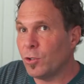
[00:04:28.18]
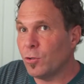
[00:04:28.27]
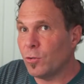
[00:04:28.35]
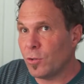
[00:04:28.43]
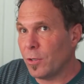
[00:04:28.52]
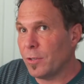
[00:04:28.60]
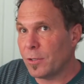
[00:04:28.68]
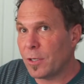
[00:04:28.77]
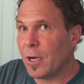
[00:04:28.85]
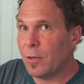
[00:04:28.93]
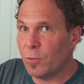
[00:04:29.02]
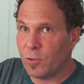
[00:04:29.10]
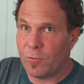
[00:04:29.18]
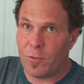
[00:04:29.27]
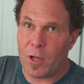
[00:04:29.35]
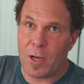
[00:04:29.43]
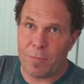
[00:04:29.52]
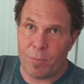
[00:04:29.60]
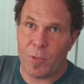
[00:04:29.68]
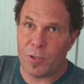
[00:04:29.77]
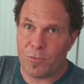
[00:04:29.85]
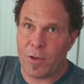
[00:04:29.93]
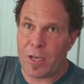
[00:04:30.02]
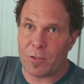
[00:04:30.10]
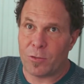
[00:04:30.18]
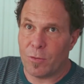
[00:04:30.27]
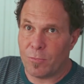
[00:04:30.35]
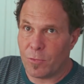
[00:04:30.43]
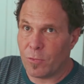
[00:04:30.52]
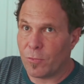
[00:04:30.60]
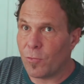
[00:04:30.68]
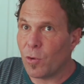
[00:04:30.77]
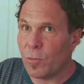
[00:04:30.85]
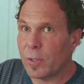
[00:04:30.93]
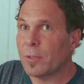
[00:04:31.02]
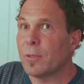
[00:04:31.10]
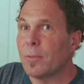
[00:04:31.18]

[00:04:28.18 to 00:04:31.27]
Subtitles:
choose on this kite, which fly much faster and further forward.